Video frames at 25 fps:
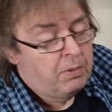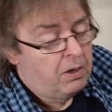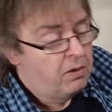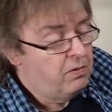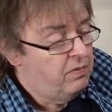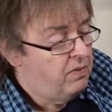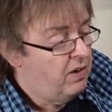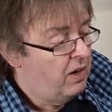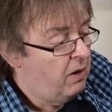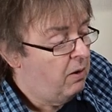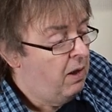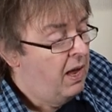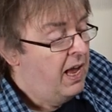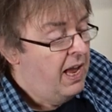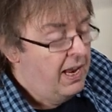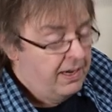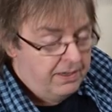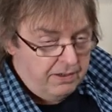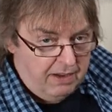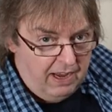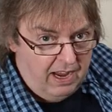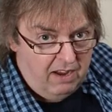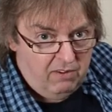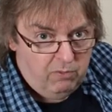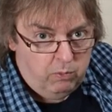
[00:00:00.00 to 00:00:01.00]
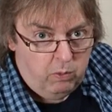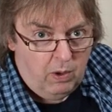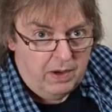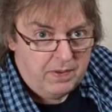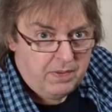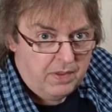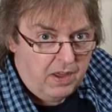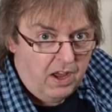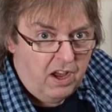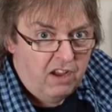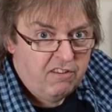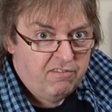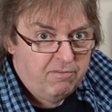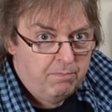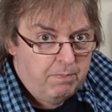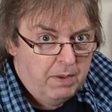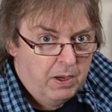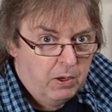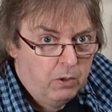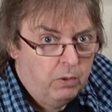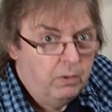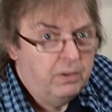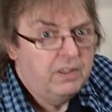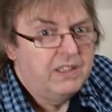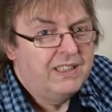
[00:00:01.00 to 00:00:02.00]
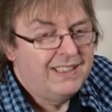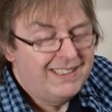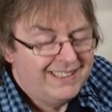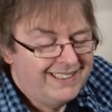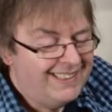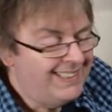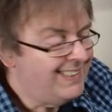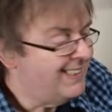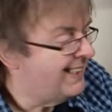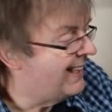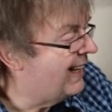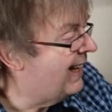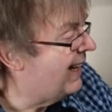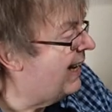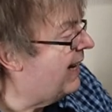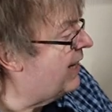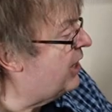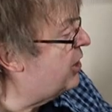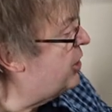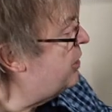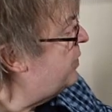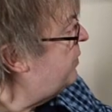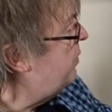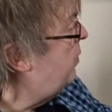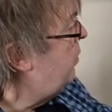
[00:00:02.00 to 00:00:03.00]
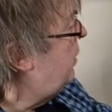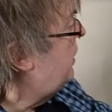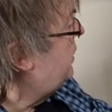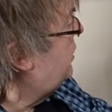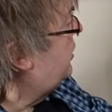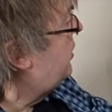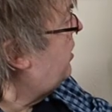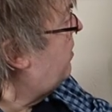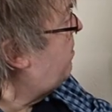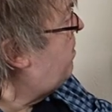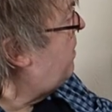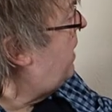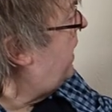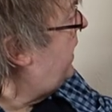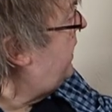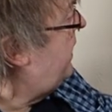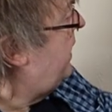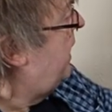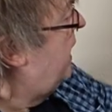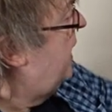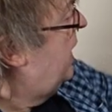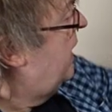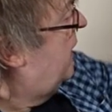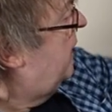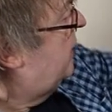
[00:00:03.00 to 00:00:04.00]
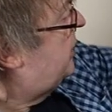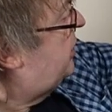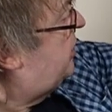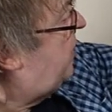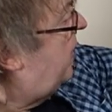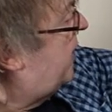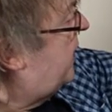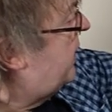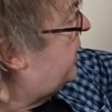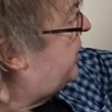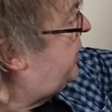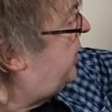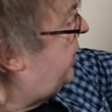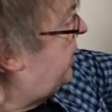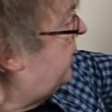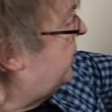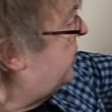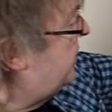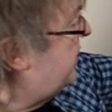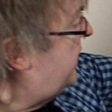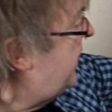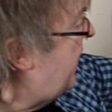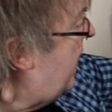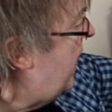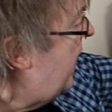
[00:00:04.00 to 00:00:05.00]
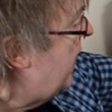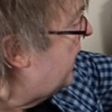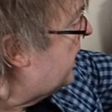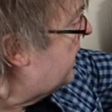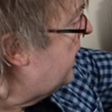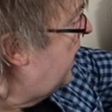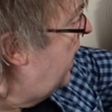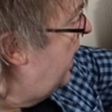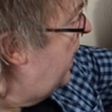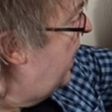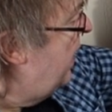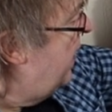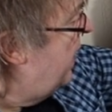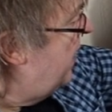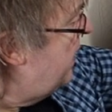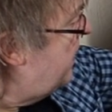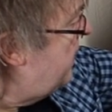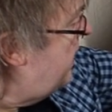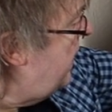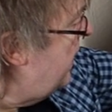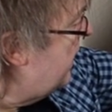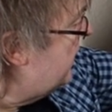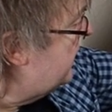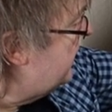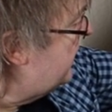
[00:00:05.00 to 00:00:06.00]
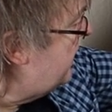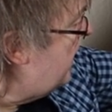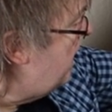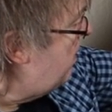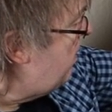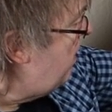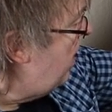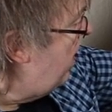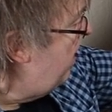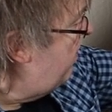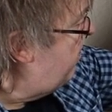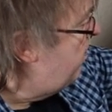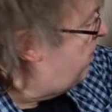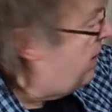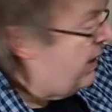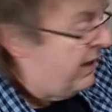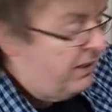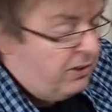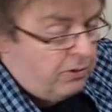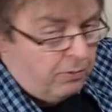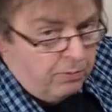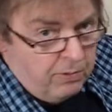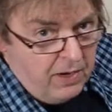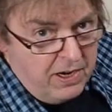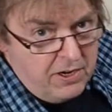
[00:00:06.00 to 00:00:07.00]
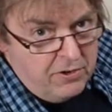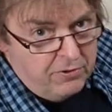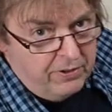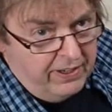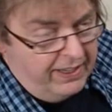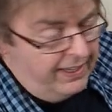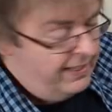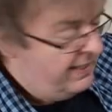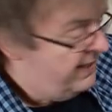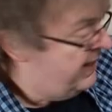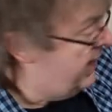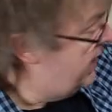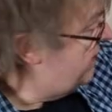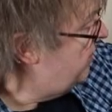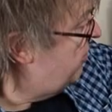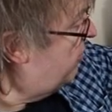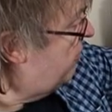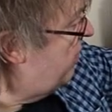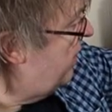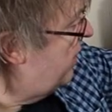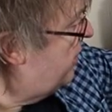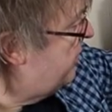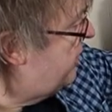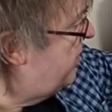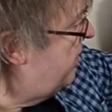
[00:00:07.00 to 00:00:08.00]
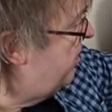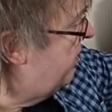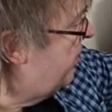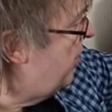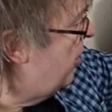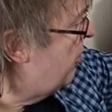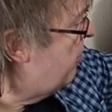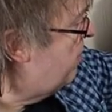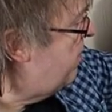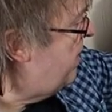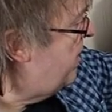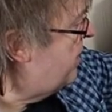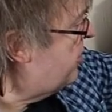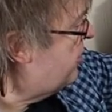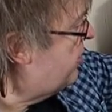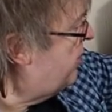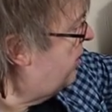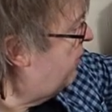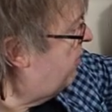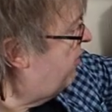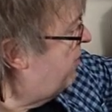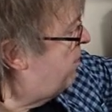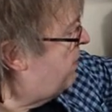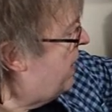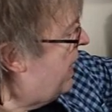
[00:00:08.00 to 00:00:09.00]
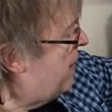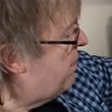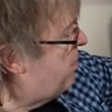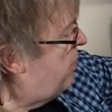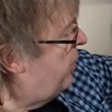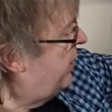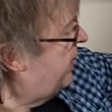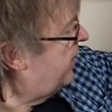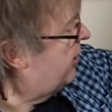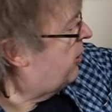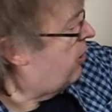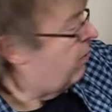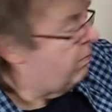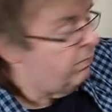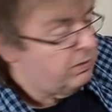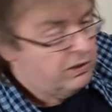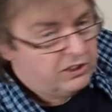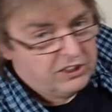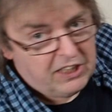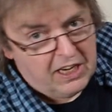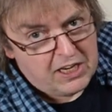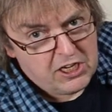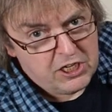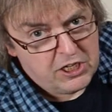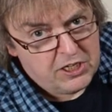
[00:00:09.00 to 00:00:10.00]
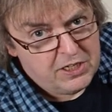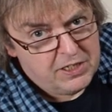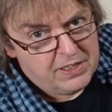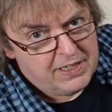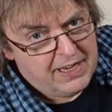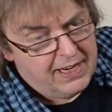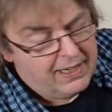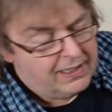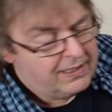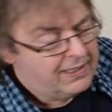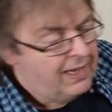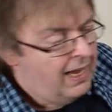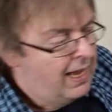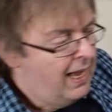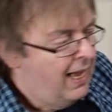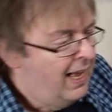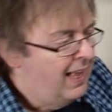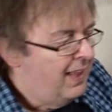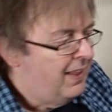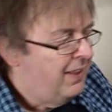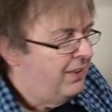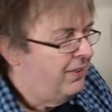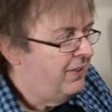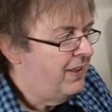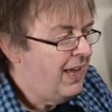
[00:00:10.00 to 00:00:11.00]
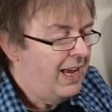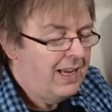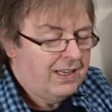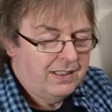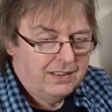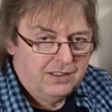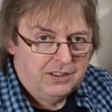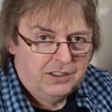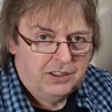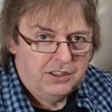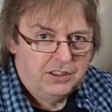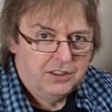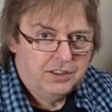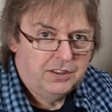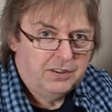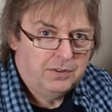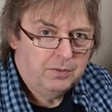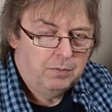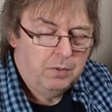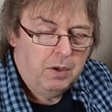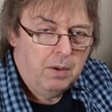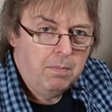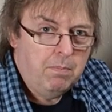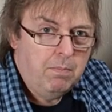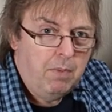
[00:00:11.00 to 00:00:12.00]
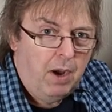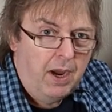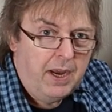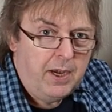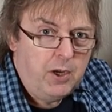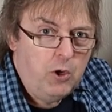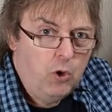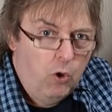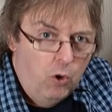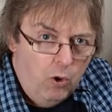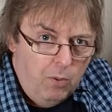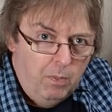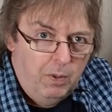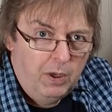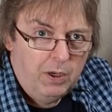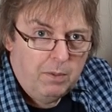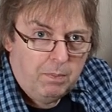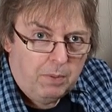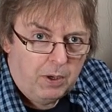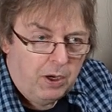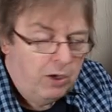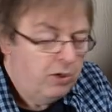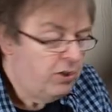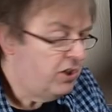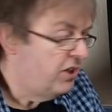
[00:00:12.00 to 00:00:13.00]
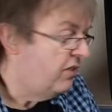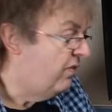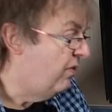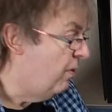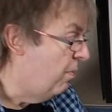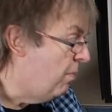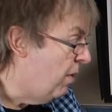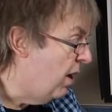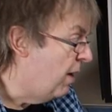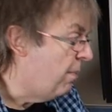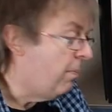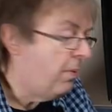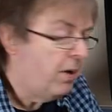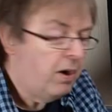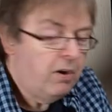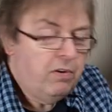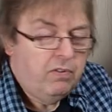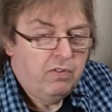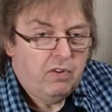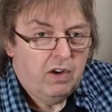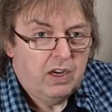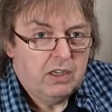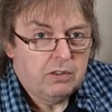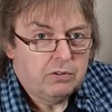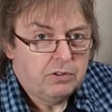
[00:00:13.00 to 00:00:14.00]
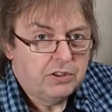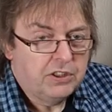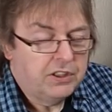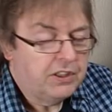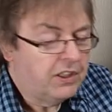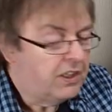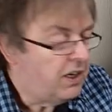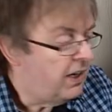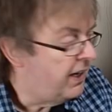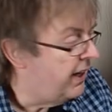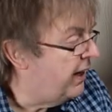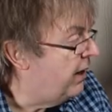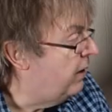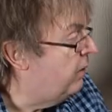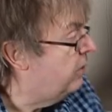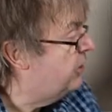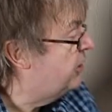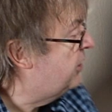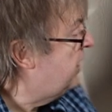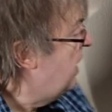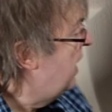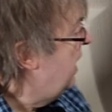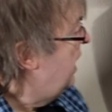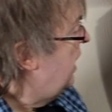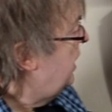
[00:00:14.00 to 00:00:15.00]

profile. Now, I have one that I've built, and it's in the collection of ones I've made, so I could use that. Next up, I've picked rendering intent relative colorimetric with black point compensation ticked. That's my normal approach for my profiles that I use.